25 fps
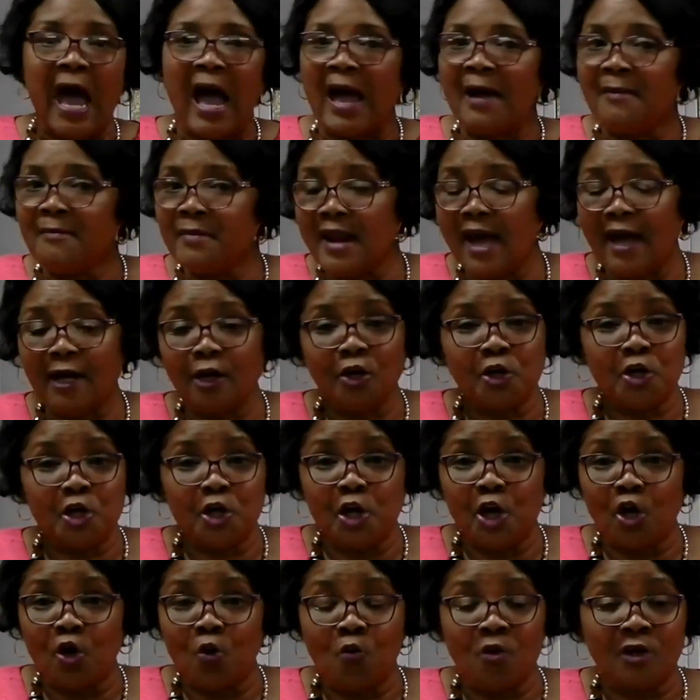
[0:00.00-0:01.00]
I'm not going to
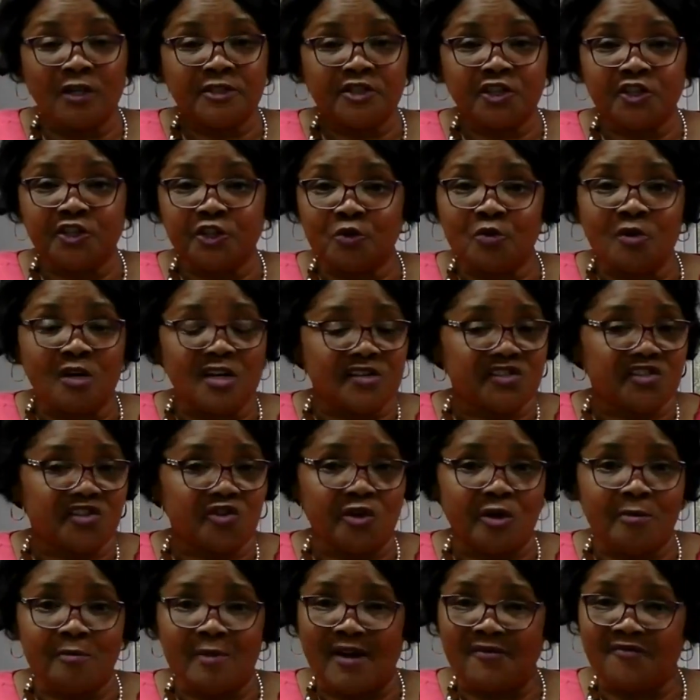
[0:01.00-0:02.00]
know what to do
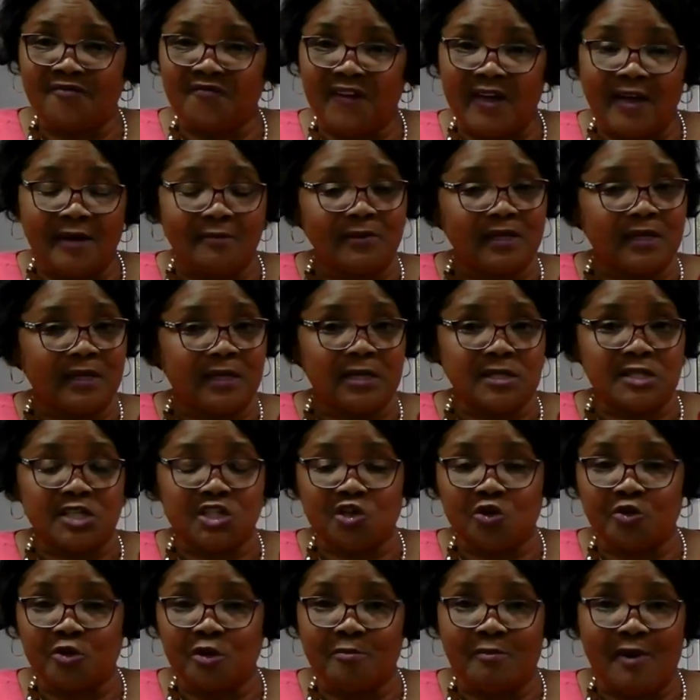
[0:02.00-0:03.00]
concerning my family,
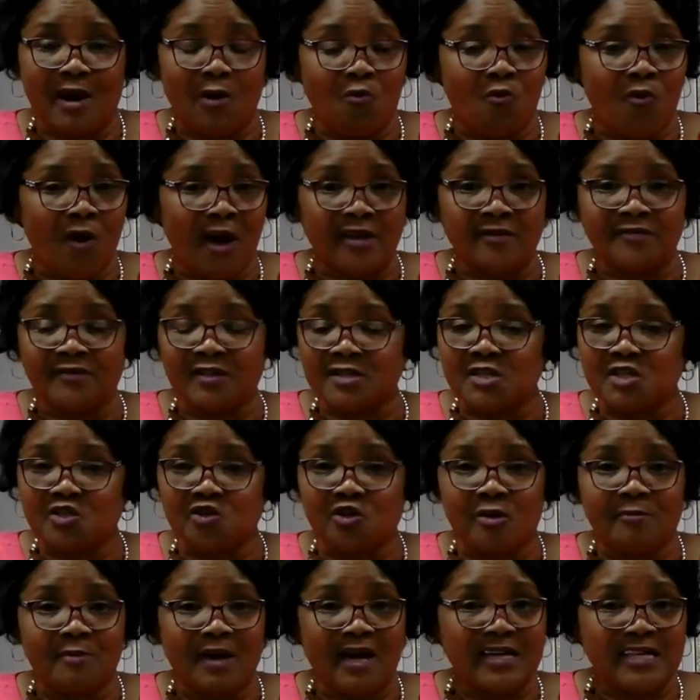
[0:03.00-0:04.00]
concerning my wife,
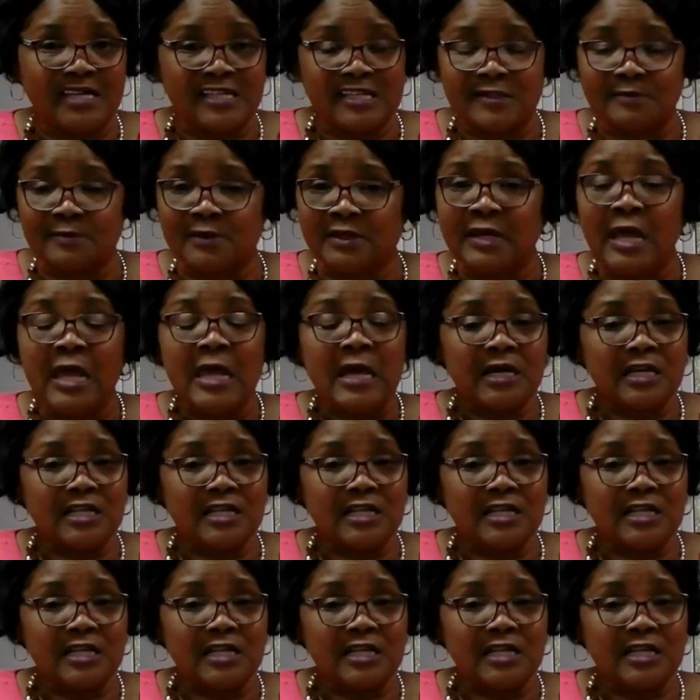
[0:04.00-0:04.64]
concerning my husband,